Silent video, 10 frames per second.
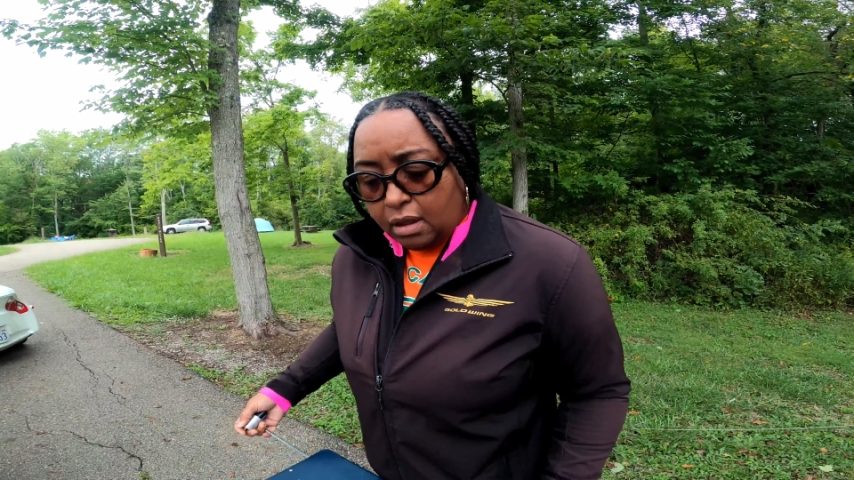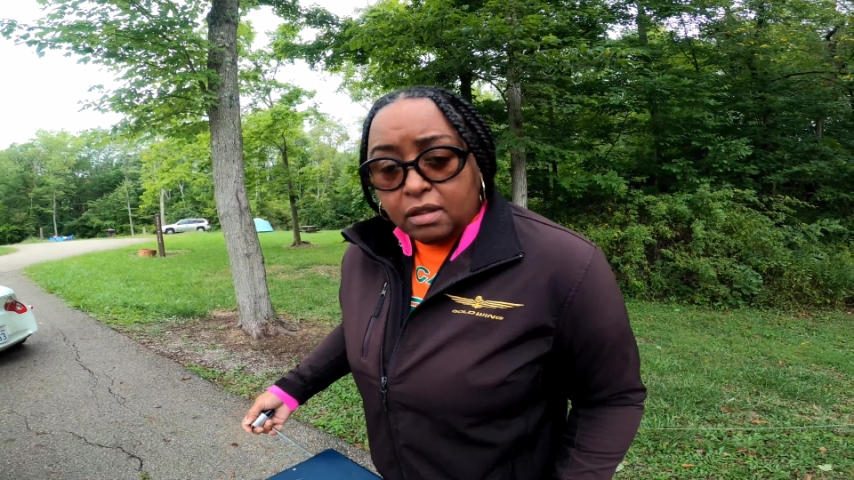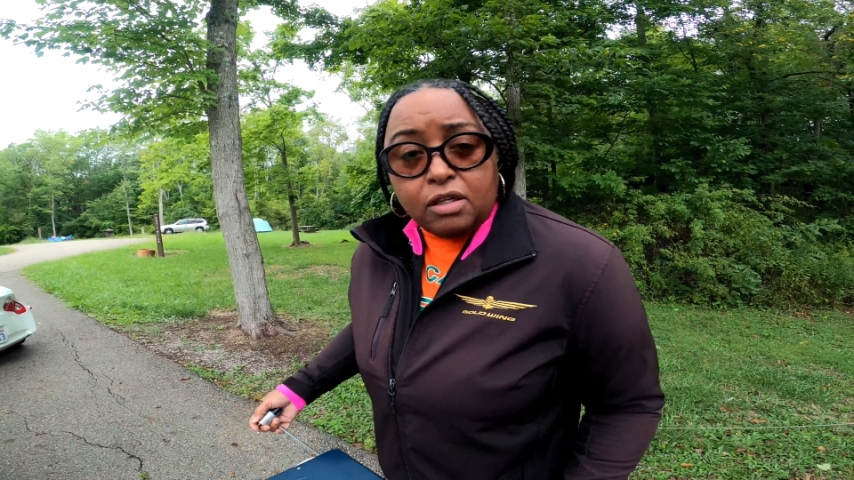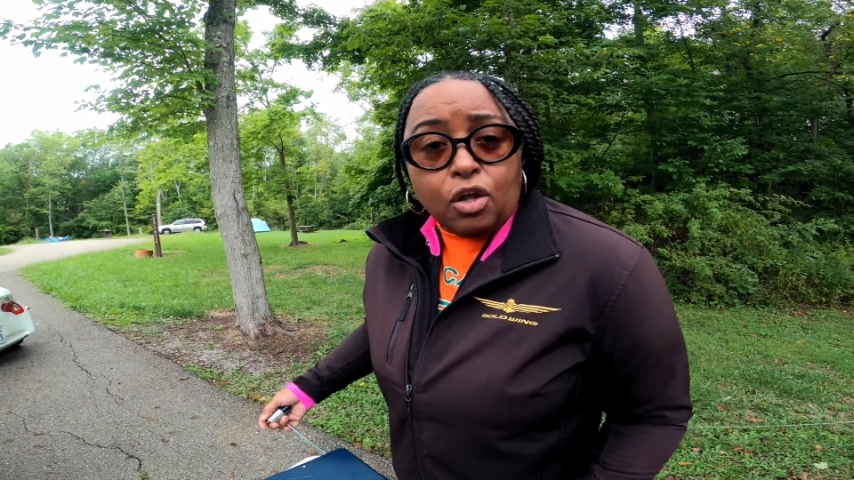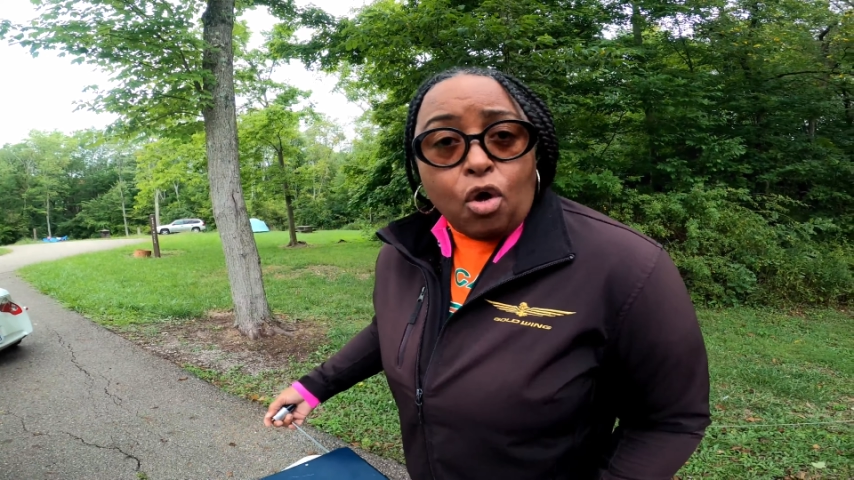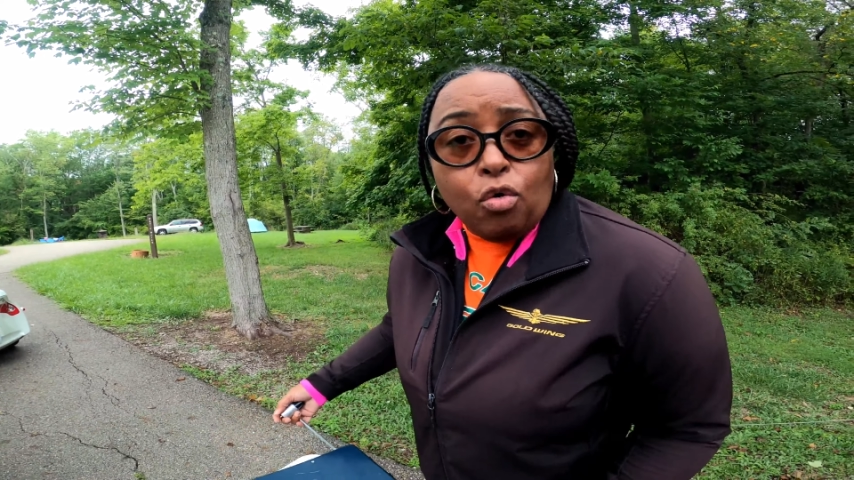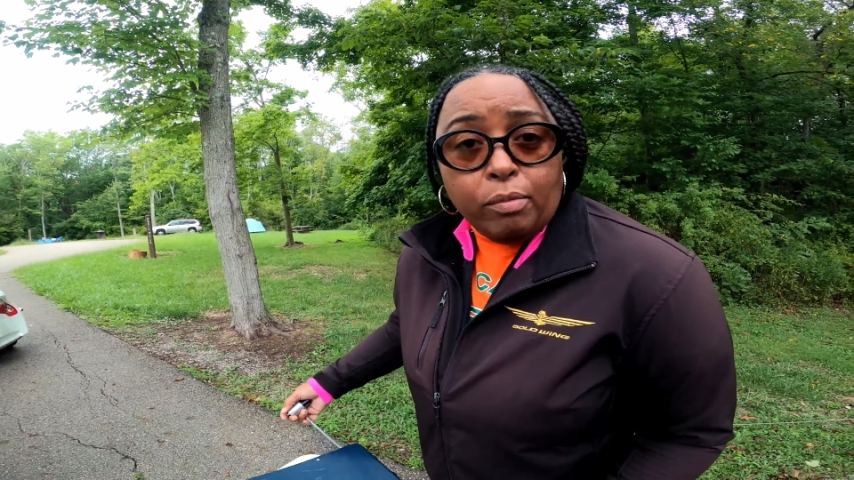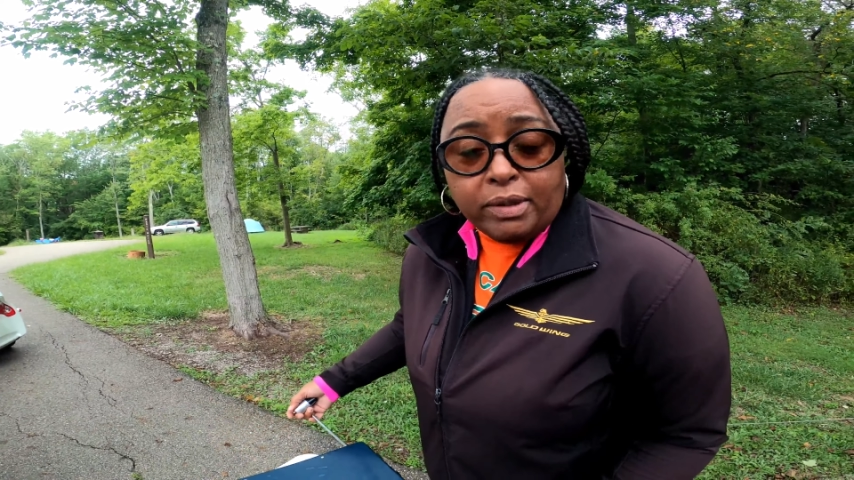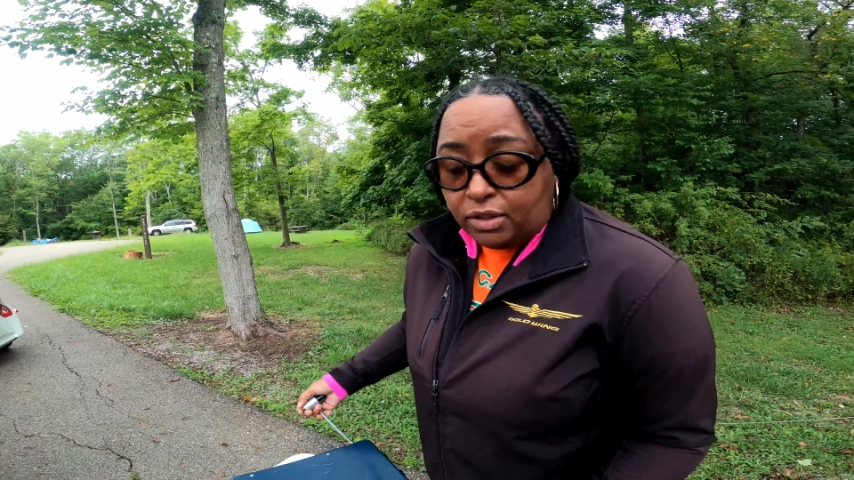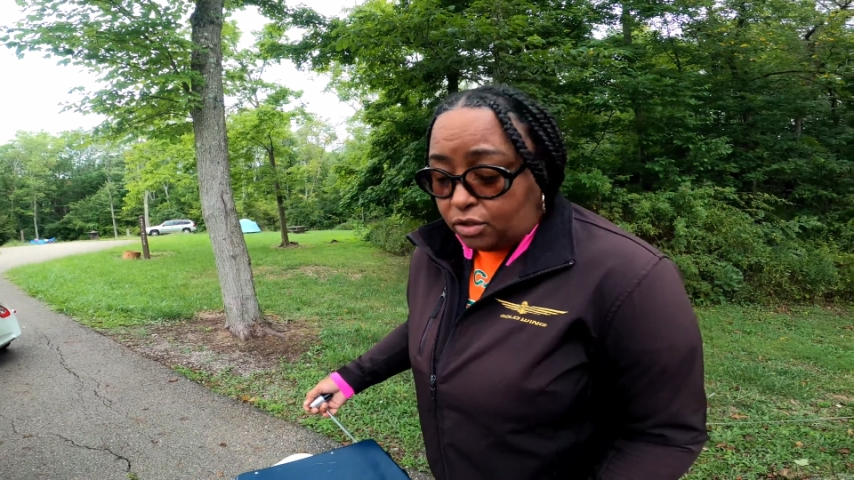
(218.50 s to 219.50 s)
it's a
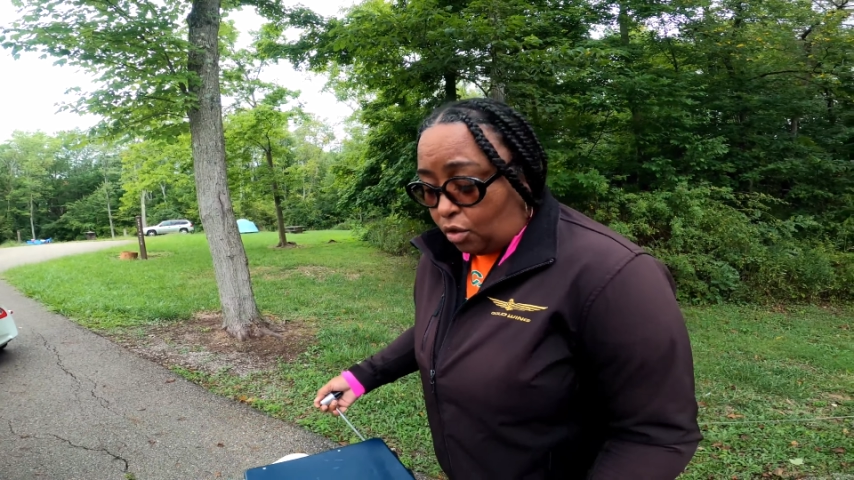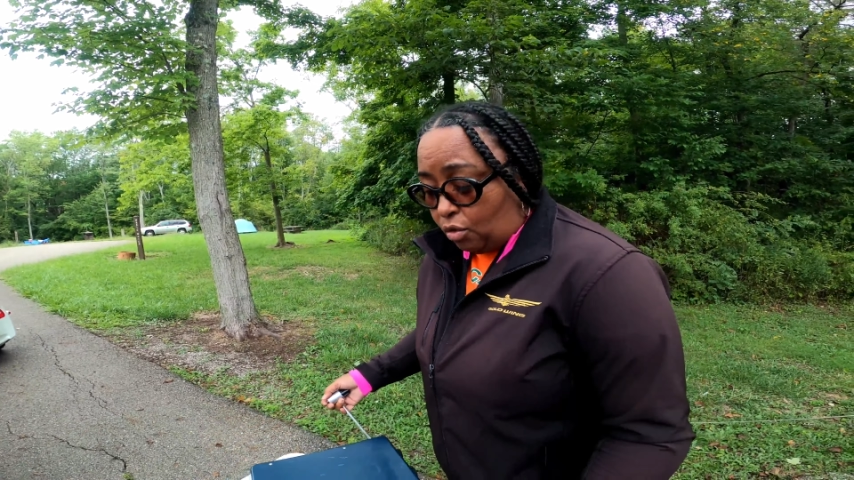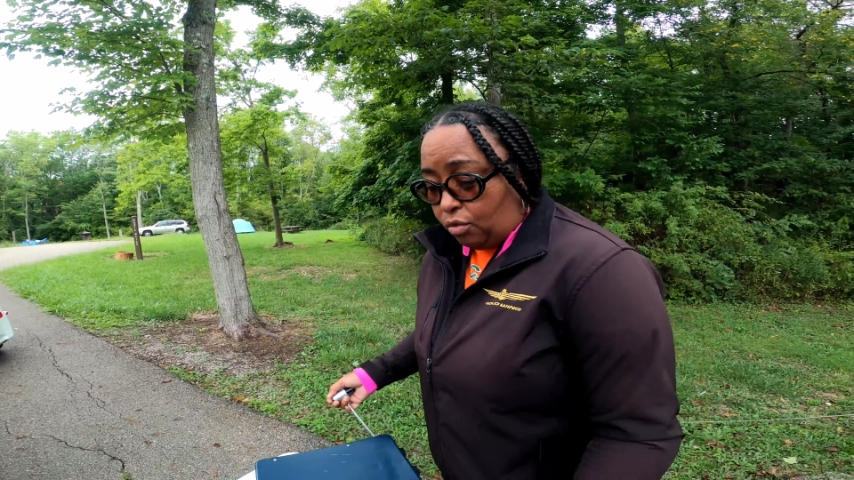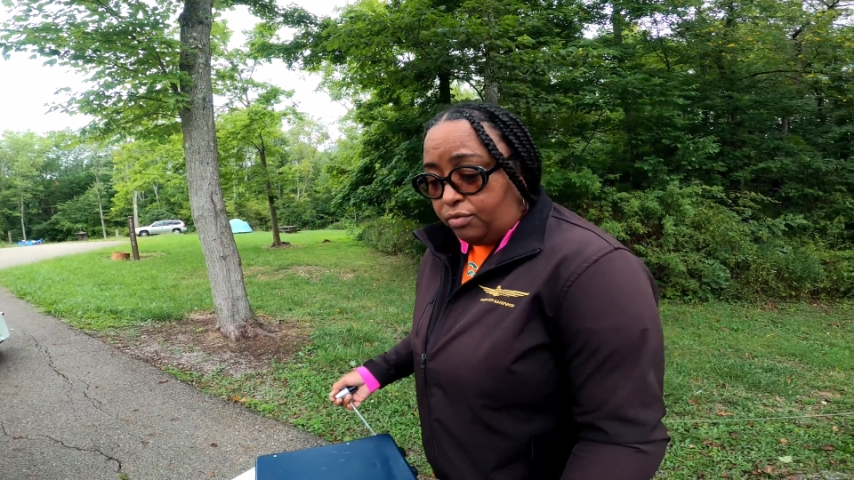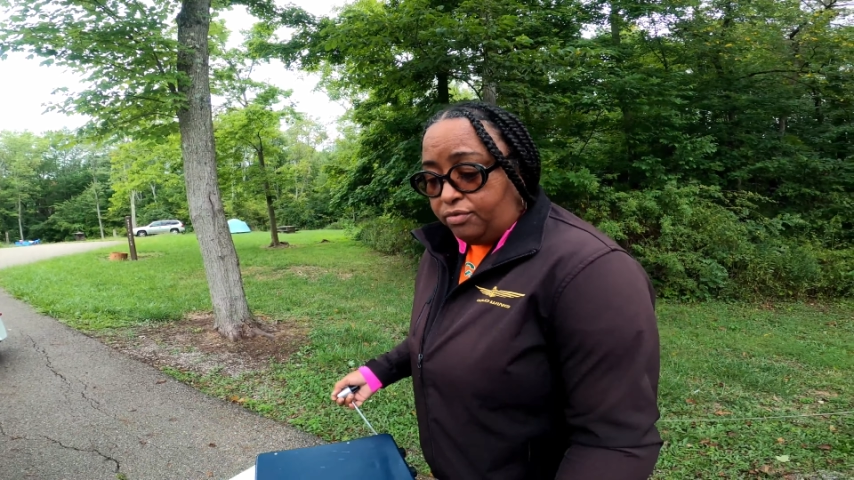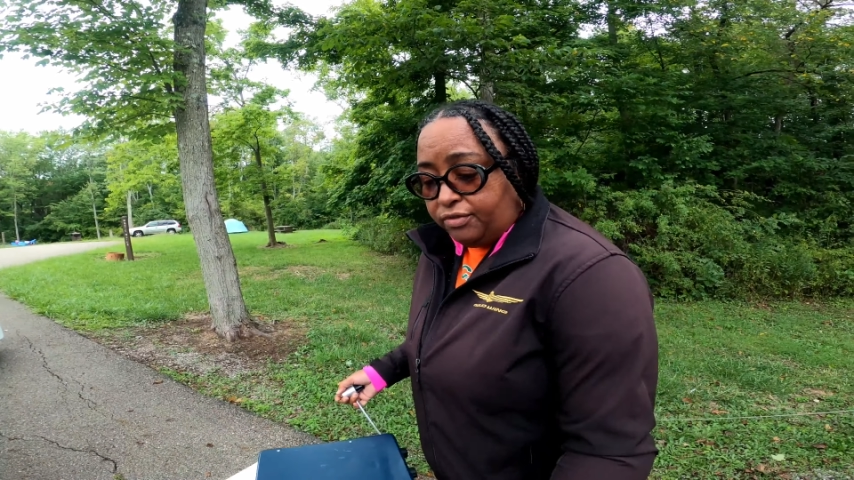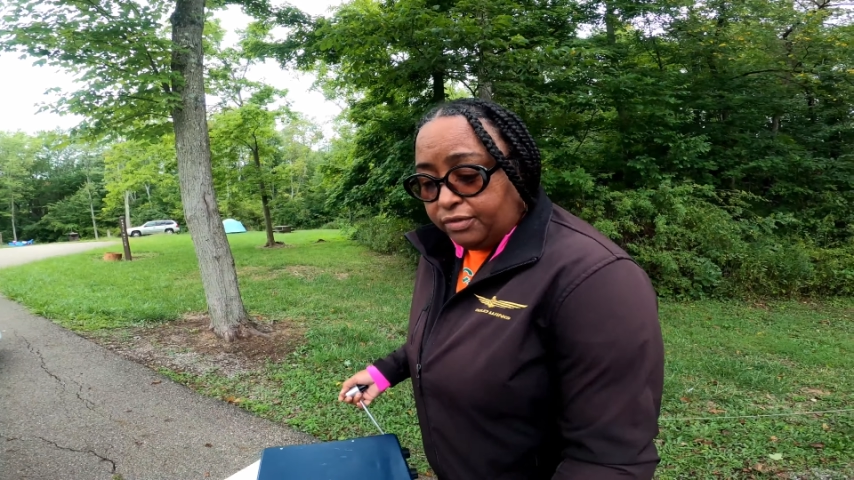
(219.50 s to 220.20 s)
Coleman stove,